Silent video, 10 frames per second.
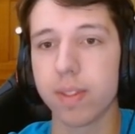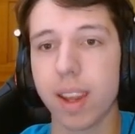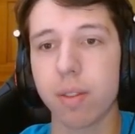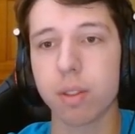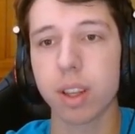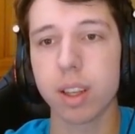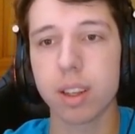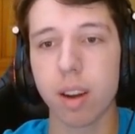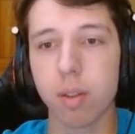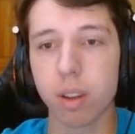definitely
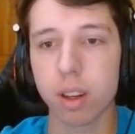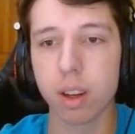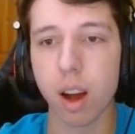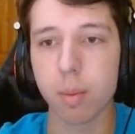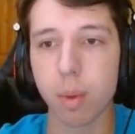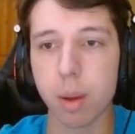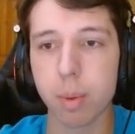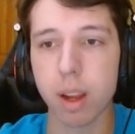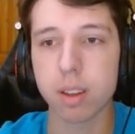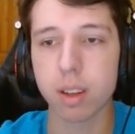not my
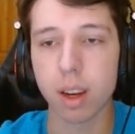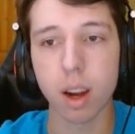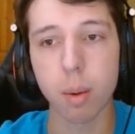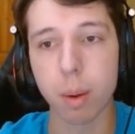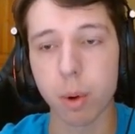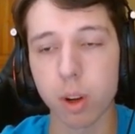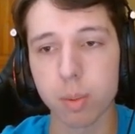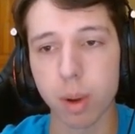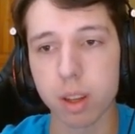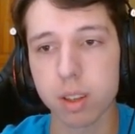best and not my opponent's
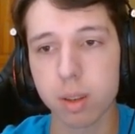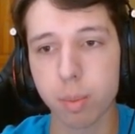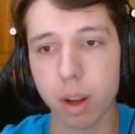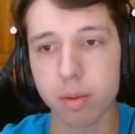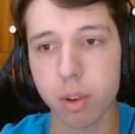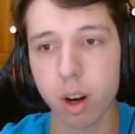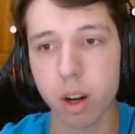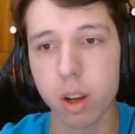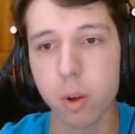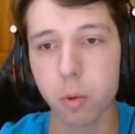best by
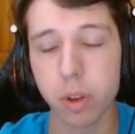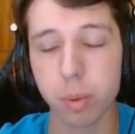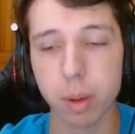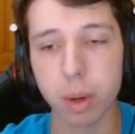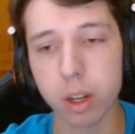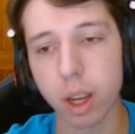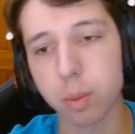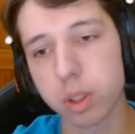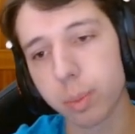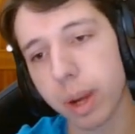far. We played better games
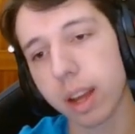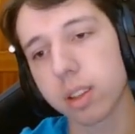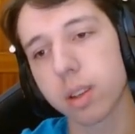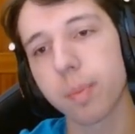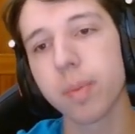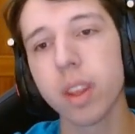in the past.